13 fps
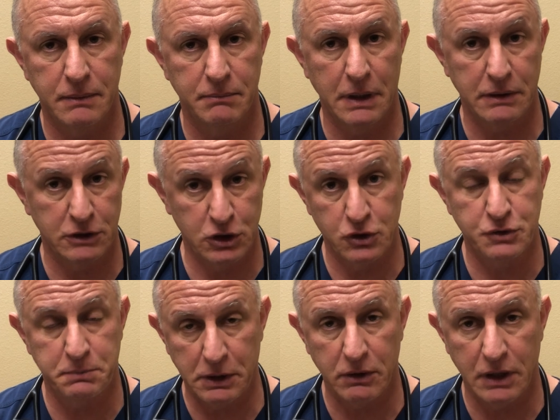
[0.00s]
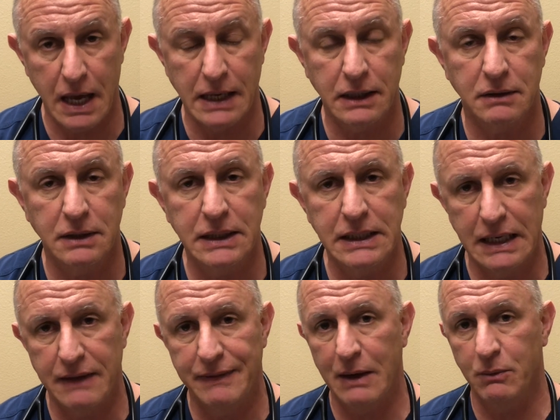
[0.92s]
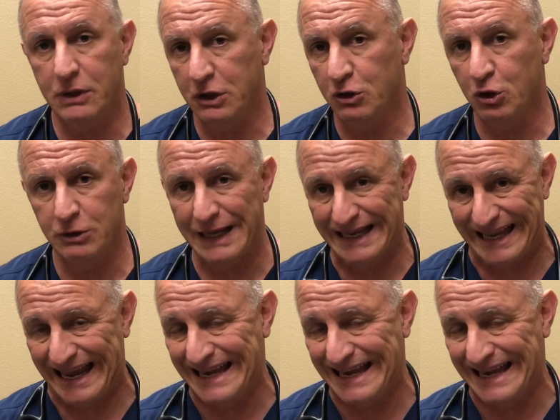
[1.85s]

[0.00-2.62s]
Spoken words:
but use periodically, and that would include like